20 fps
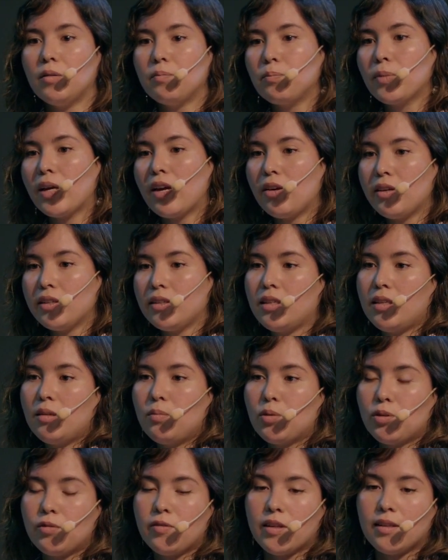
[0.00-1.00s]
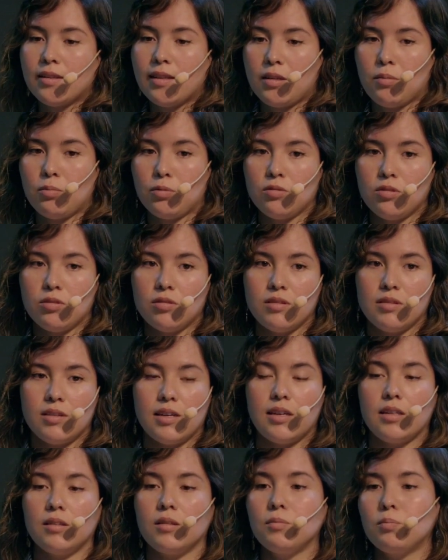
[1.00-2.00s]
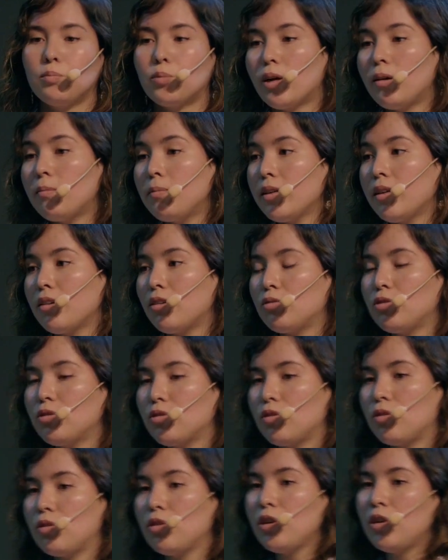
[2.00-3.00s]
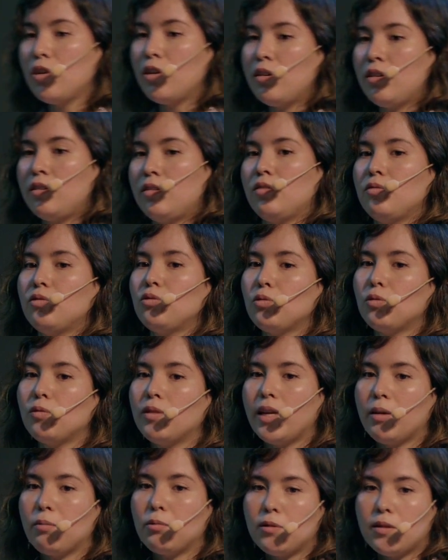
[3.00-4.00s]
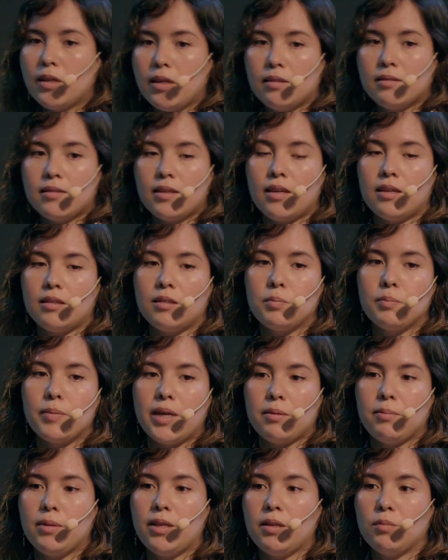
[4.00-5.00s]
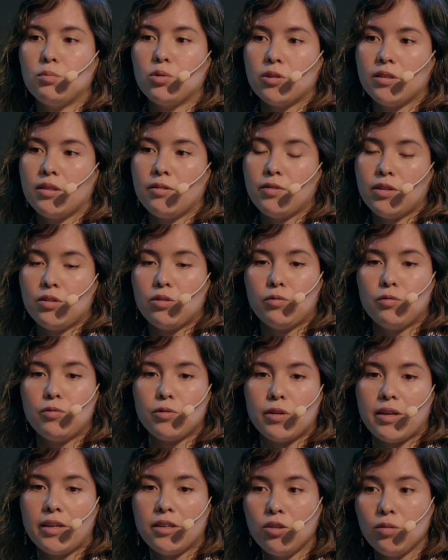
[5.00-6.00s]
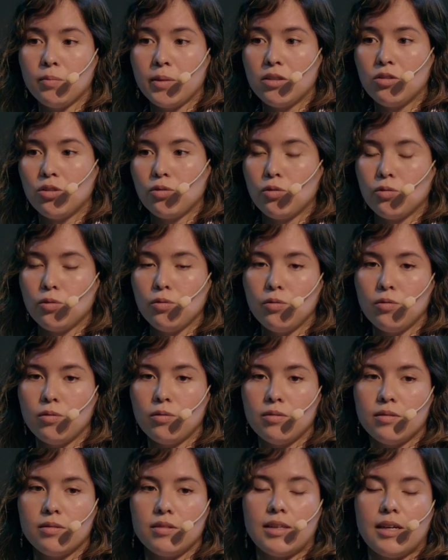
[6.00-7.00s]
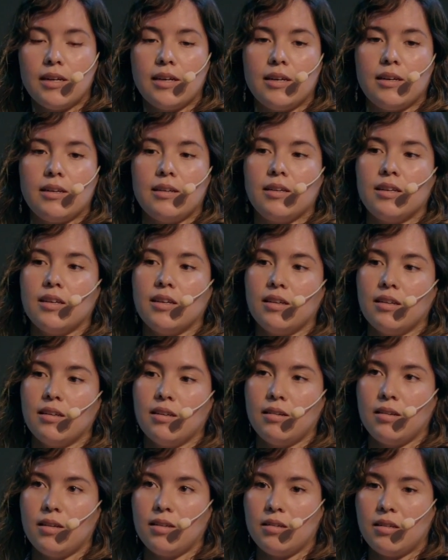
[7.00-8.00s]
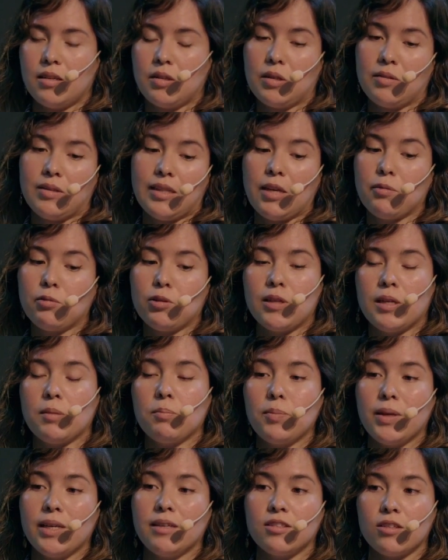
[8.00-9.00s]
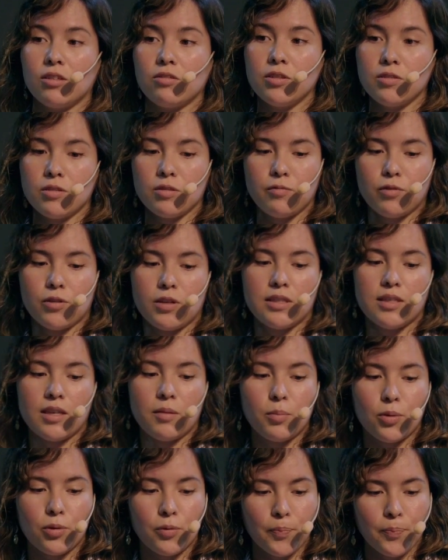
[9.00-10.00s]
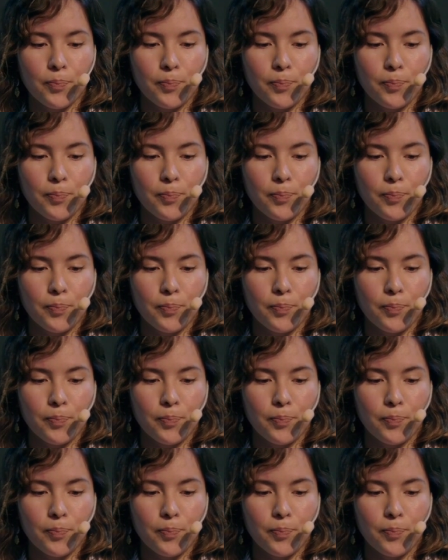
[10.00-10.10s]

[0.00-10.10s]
guarantee perfect labels. And probably also do labeling that might be more difficult for a human to do, like labeling pixels, for example.